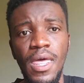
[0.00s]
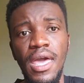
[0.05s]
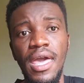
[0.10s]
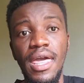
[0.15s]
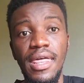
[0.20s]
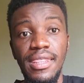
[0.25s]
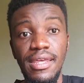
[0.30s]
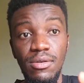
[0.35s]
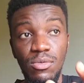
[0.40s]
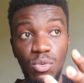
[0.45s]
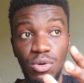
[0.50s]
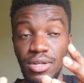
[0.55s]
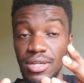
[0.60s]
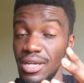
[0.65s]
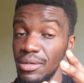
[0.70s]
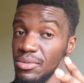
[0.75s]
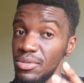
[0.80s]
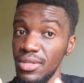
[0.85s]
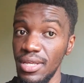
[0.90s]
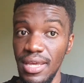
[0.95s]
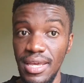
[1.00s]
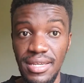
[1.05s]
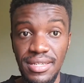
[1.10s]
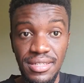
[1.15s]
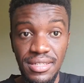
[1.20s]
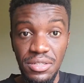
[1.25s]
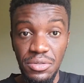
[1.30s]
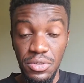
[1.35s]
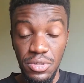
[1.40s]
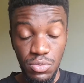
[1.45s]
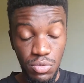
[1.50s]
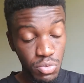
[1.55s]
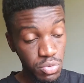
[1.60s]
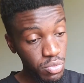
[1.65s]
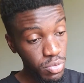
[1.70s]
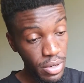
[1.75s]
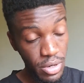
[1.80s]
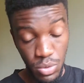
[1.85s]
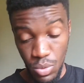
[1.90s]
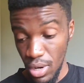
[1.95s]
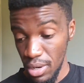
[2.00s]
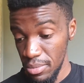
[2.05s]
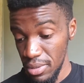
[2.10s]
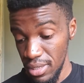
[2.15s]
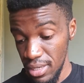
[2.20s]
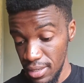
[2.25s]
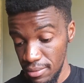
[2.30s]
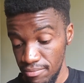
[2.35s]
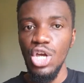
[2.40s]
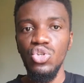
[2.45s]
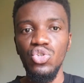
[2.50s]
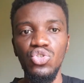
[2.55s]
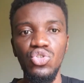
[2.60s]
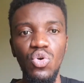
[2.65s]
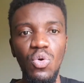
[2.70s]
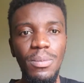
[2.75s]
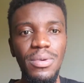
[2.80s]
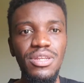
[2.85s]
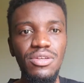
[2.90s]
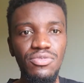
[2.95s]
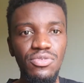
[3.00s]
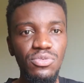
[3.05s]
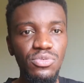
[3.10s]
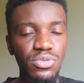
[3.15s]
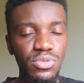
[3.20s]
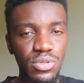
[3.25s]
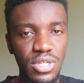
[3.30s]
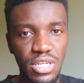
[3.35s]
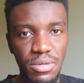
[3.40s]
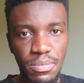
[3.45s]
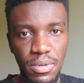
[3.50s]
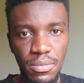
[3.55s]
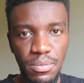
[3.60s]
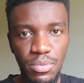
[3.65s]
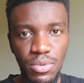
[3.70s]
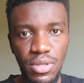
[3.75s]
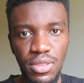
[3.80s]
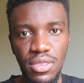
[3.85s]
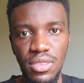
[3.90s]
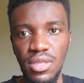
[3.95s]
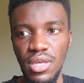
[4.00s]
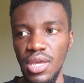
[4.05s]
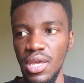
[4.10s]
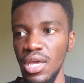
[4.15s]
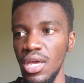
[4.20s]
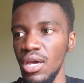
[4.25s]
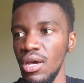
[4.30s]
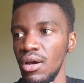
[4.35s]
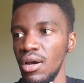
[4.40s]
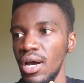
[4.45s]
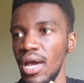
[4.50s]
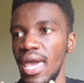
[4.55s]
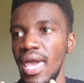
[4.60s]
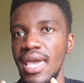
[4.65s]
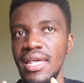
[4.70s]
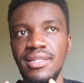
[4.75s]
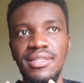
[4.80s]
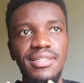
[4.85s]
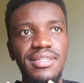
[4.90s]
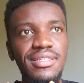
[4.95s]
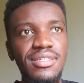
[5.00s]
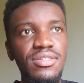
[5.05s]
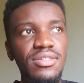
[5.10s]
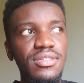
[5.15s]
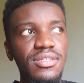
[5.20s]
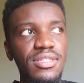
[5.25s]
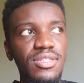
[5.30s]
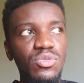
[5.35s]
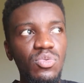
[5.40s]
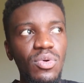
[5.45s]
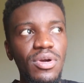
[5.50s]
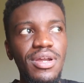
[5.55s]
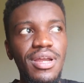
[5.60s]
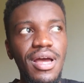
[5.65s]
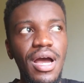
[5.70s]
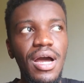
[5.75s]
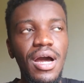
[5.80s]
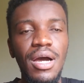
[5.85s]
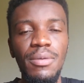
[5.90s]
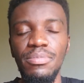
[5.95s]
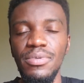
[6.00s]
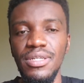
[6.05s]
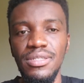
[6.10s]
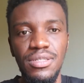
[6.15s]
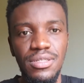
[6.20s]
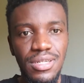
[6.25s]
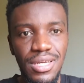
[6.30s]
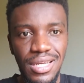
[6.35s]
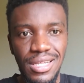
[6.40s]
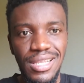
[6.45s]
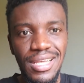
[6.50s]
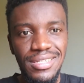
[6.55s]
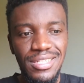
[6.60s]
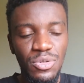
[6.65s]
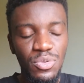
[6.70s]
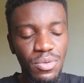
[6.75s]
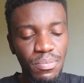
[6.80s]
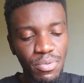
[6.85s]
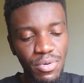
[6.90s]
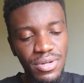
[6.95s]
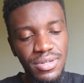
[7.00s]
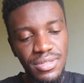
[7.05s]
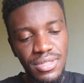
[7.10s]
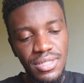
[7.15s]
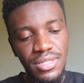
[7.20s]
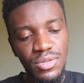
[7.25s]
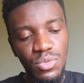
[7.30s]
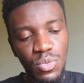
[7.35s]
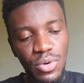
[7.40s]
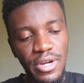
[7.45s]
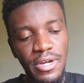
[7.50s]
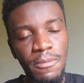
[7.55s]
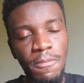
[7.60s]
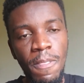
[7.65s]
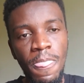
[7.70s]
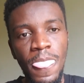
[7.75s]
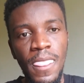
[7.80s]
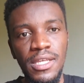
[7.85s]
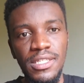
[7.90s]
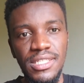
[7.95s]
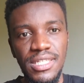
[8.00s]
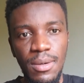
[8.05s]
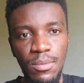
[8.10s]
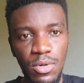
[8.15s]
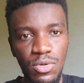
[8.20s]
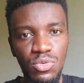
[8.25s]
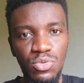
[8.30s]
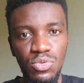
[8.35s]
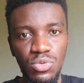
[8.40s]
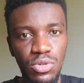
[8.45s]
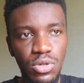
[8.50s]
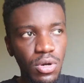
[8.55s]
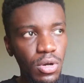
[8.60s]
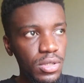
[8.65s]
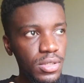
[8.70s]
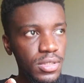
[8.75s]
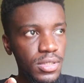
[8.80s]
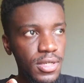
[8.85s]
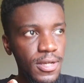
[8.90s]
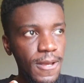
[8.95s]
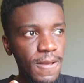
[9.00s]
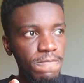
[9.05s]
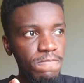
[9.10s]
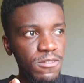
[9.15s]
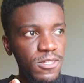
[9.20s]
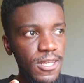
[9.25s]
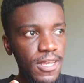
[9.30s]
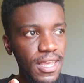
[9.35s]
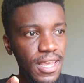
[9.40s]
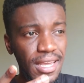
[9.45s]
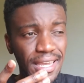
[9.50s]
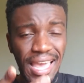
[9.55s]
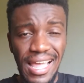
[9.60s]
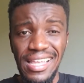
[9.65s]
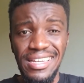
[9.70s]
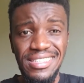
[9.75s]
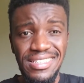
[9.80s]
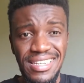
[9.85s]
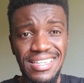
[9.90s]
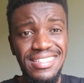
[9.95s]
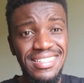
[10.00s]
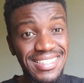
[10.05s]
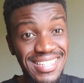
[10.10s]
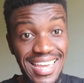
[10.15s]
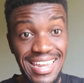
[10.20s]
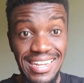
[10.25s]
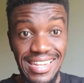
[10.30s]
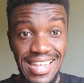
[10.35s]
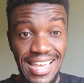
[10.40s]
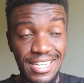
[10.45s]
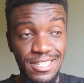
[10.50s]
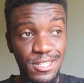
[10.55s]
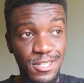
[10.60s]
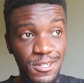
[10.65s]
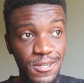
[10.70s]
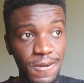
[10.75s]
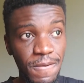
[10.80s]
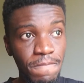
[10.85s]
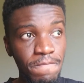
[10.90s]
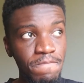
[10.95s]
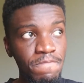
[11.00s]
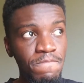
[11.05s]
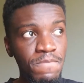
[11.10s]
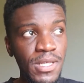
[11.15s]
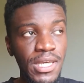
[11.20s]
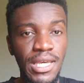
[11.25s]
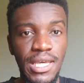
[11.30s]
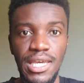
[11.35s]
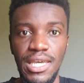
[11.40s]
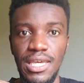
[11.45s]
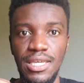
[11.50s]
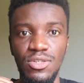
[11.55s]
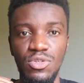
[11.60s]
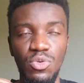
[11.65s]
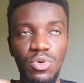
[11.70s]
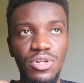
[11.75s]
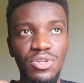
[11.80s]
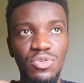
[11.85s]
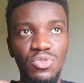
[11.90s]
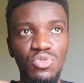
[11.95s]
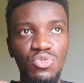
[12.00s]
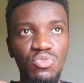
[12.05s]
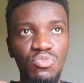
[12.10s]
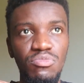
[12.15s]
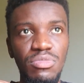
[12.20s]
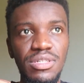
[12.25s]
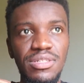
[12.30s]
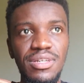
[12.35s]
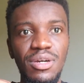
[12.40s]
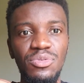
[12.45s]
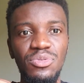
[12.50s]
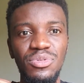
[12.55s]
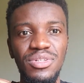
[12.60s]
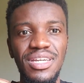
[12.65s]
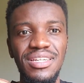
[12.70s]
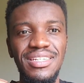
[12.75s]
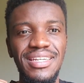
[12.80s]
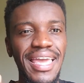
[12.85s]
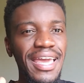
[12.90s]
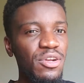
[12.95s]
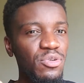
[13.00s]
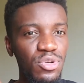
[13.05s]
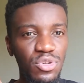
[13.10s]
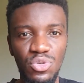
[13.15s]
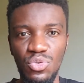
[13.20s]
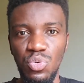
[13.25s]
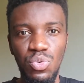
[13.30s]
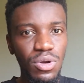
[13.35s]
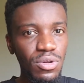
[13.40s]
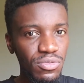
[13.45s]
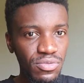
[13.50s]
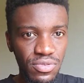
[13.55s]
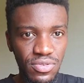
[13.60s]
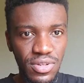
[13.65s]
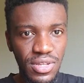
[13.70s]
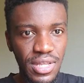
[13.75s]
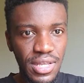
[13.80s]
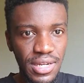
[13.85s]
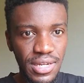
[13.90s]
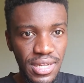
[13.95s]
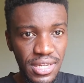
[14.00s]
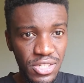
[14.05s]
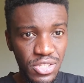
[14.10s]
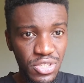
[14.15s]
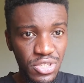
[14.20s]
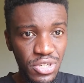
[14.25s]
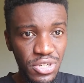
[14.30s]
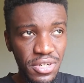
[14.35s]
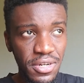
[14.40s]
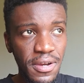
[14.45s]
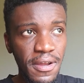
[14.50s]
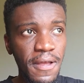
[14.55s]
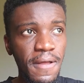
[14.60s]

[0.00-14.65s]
And then when it comes to the A series, where do I begin? So many phones to keep up with, and this is where updates are neglected to a point where someone who got, say, a Galaxy S10 last year is going to miss out on getting Android 12 next year.